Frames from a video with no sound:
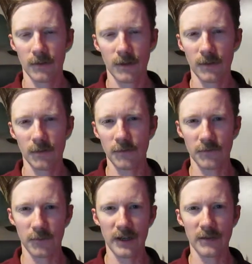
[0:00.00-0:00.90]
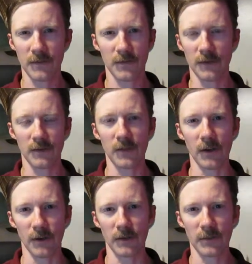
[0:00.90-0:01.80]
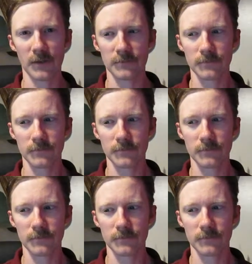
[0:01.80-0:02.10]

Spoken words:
It's a strange thing to be arguing.